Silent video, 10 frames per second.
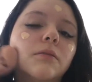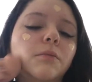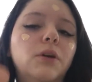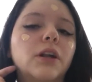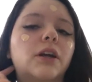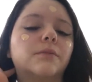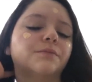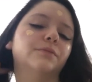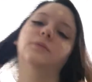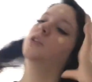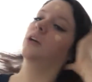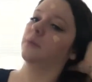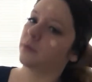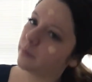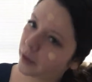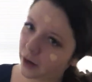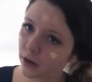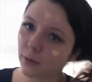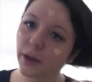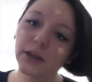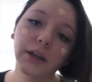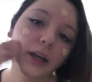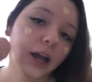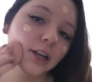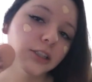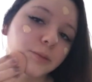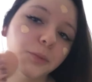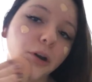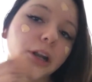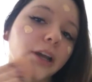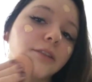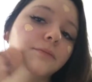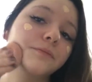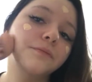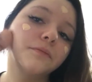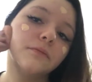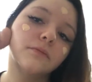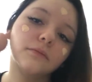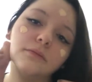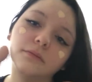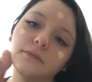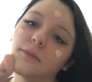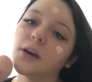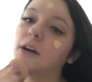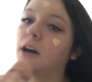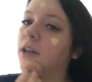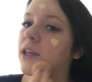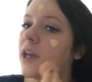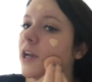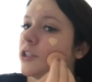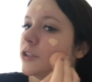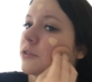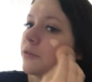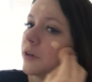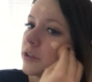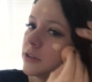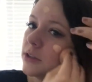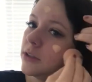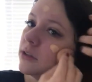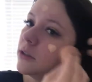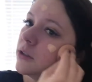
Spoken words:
put it, sorry, let me move my hair out of the way. I kind of just put it on the edges first.